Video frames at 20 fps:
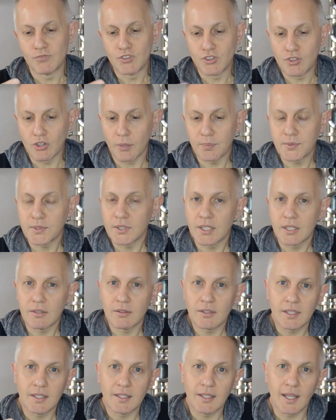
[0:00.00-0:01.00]
job
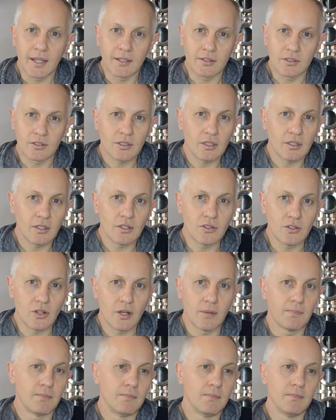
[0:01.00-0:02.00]
security and solid
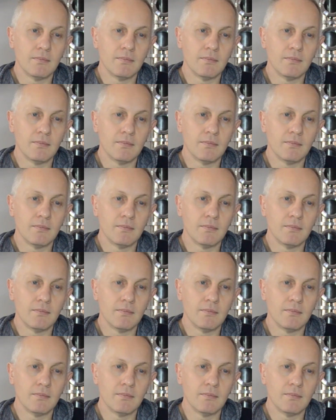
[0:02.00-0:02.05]
job,